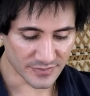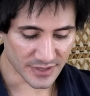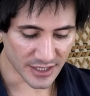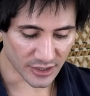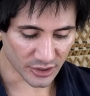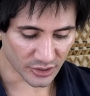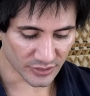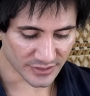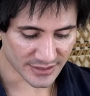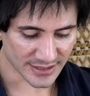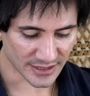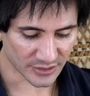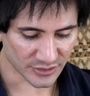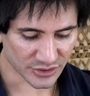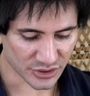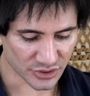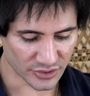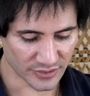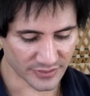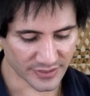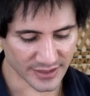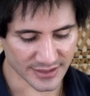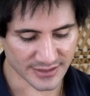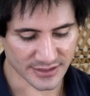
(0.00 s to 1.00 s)
narrow down
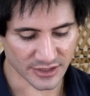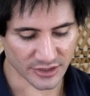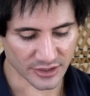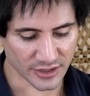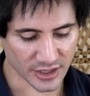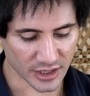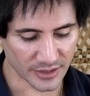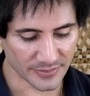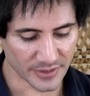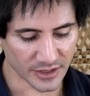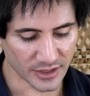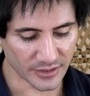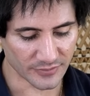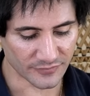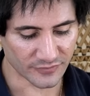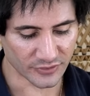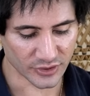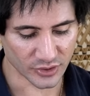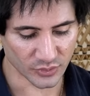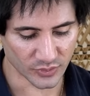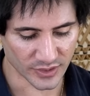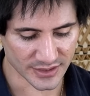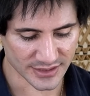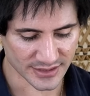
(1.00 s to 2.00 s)
certain things that are coming up for
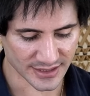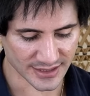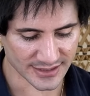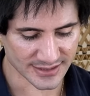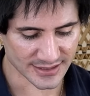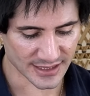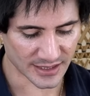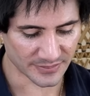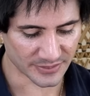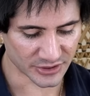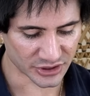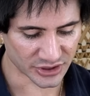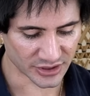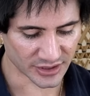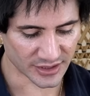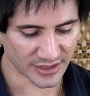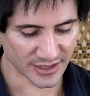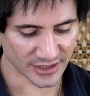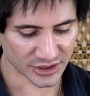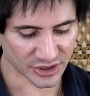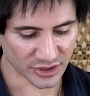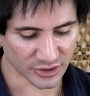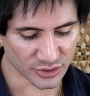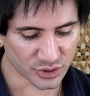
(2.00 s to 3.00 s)
you once I establish a
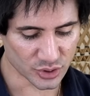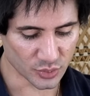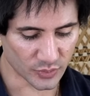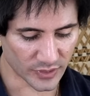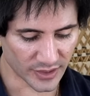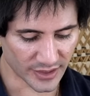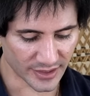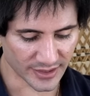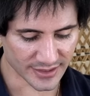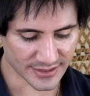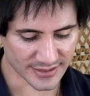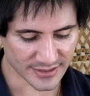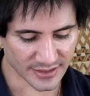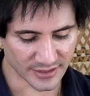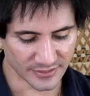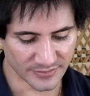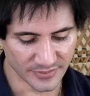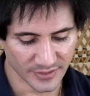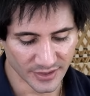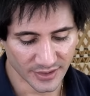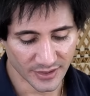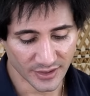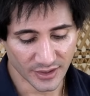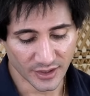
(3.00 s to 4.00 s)
connection. I'll do one at a time.